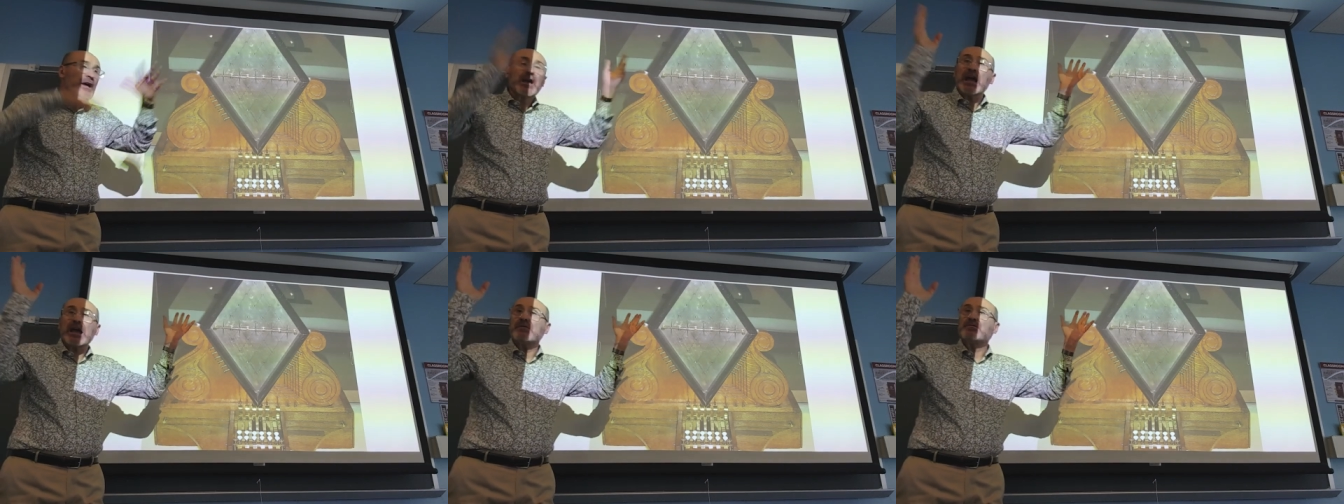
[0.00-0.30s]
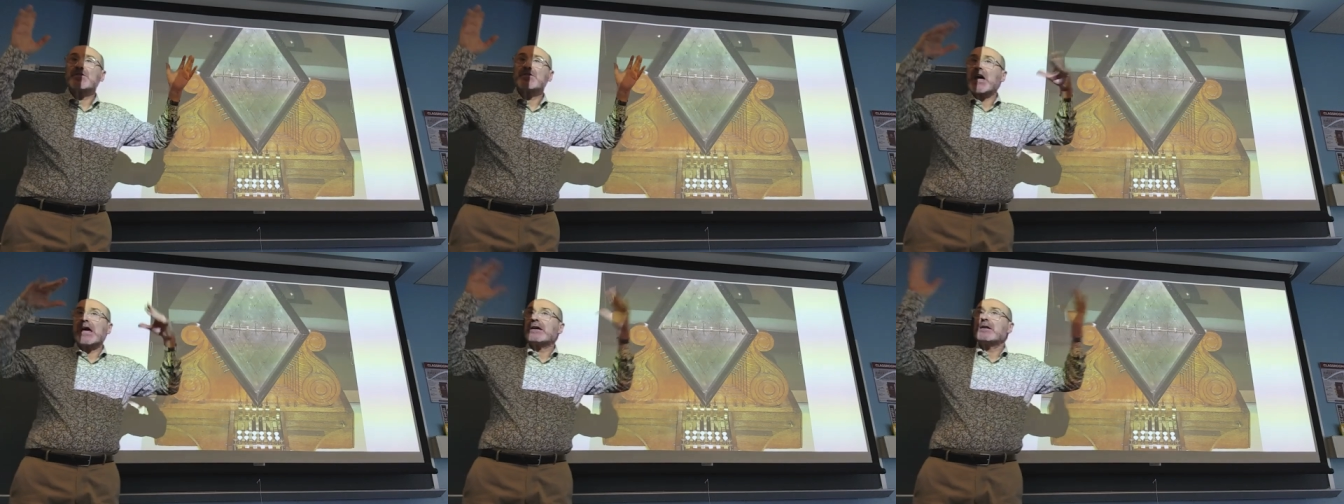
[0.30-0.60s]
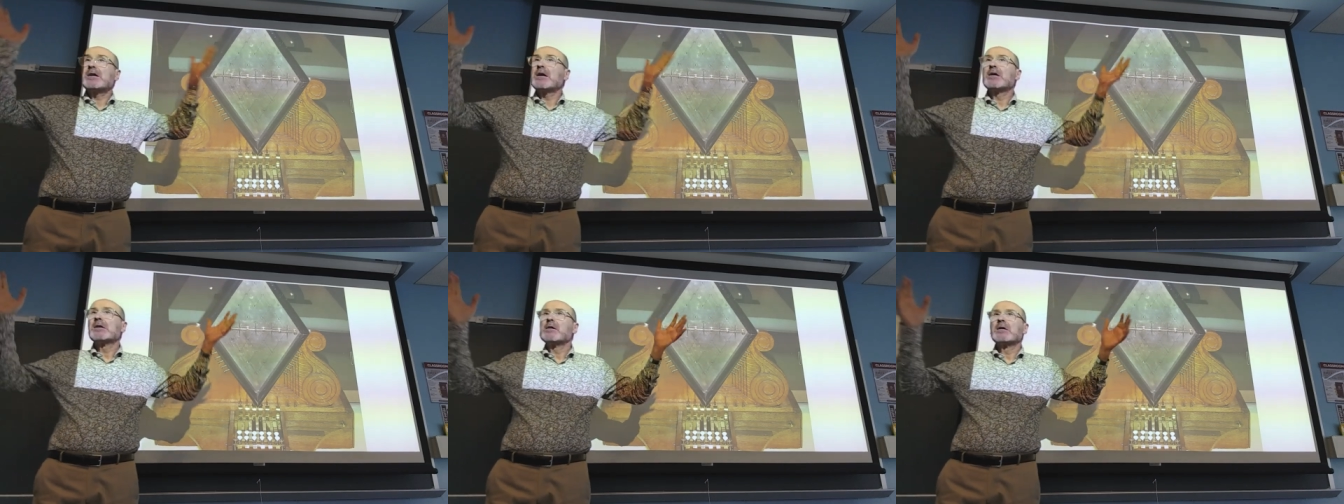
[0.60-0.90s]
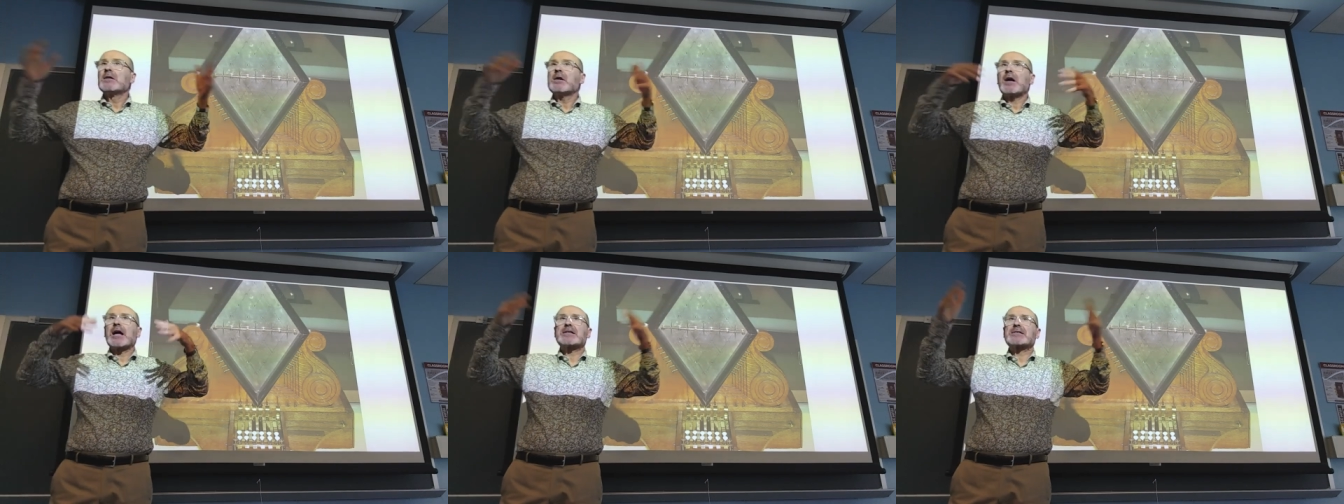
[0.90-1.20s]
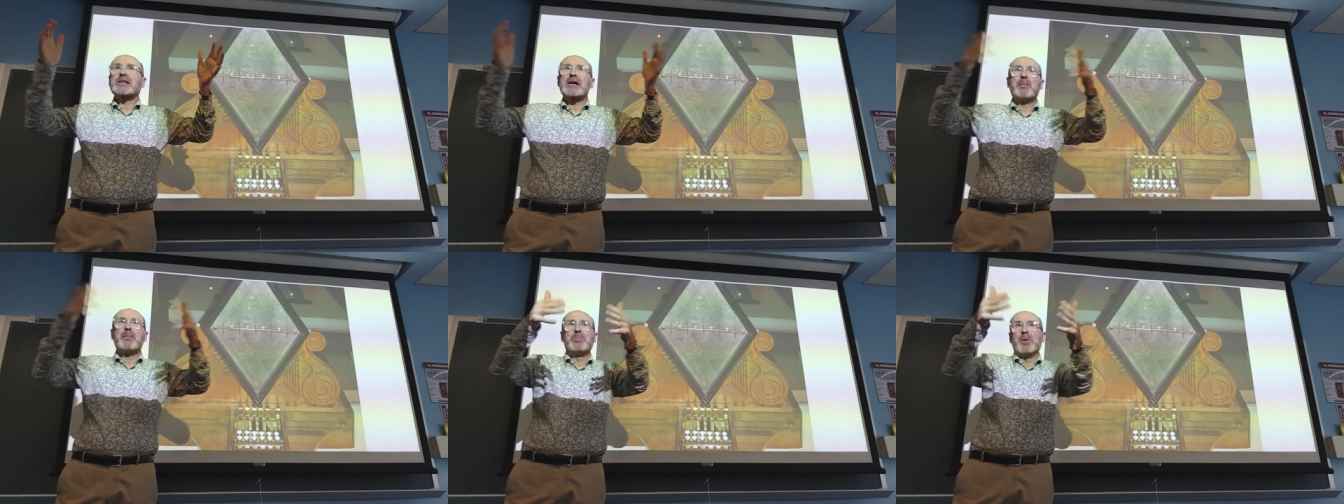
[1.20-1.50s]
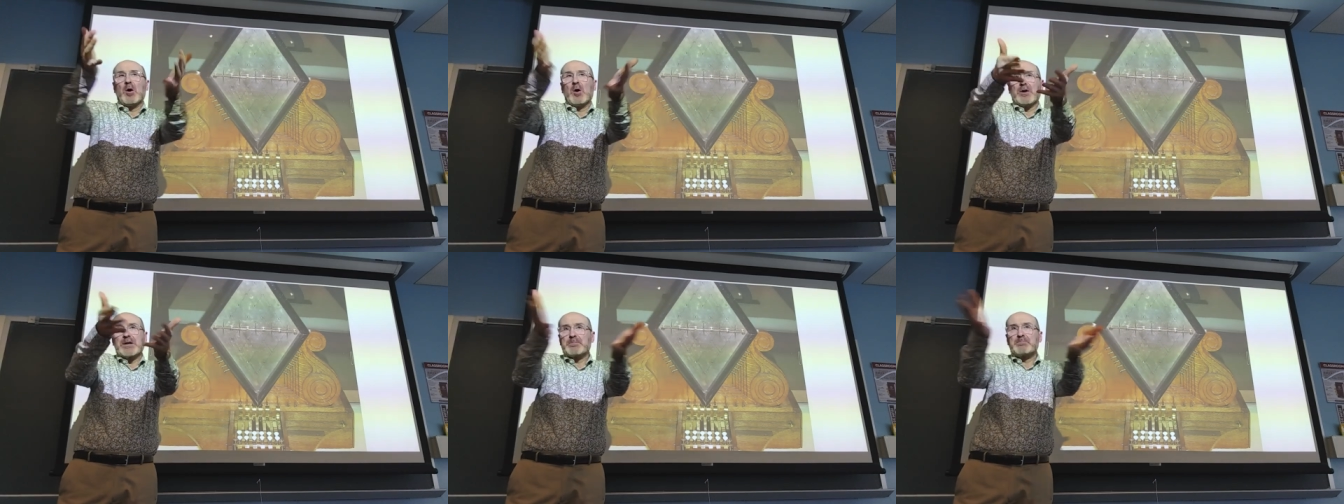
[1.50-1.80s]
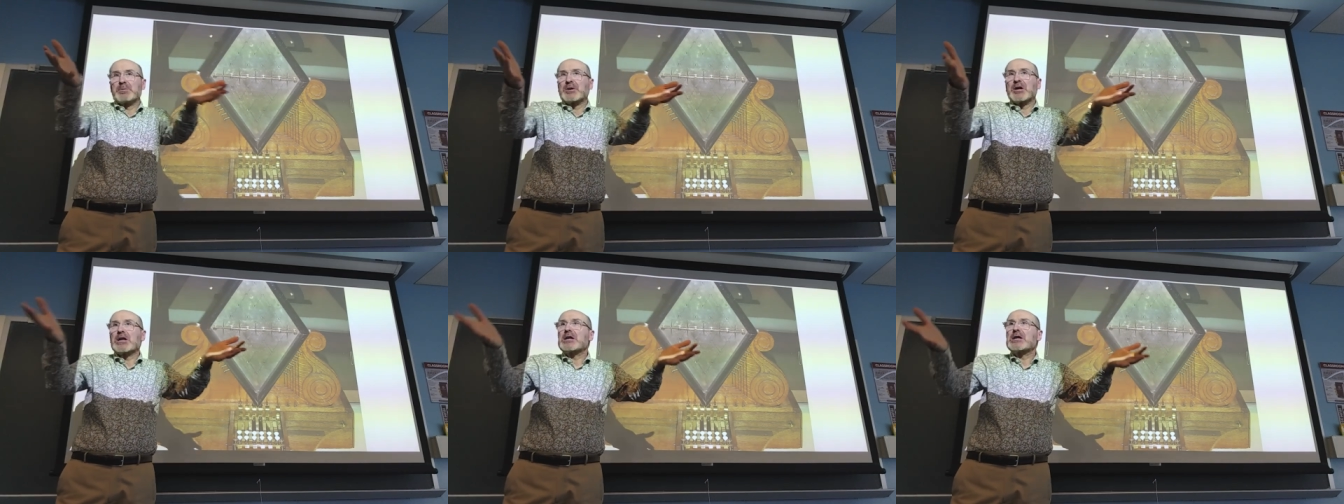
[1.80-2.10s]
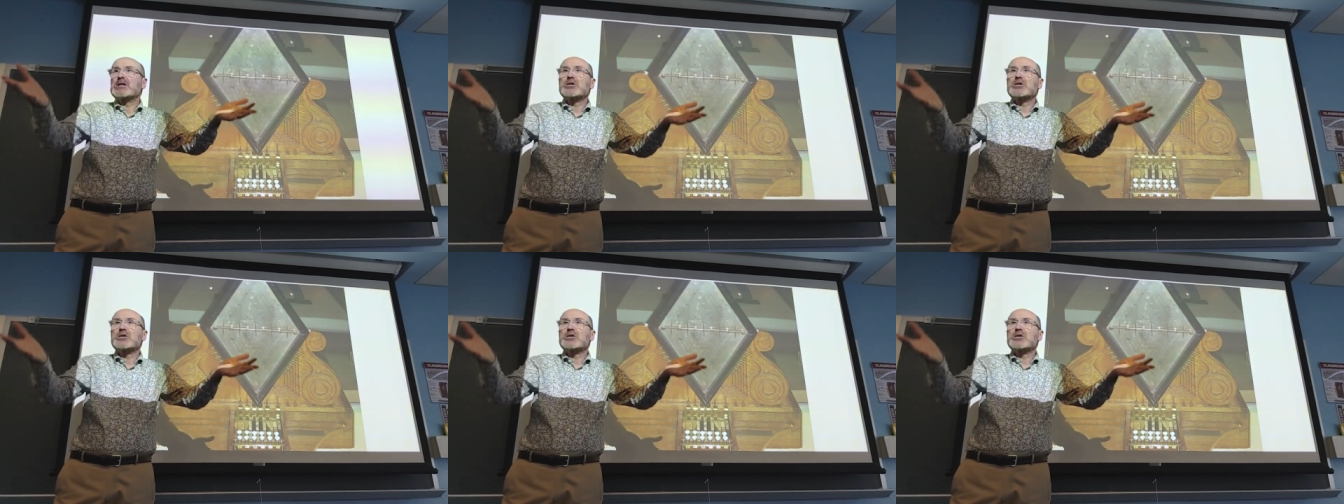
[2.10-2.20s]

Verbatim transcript: And then at some point, pretty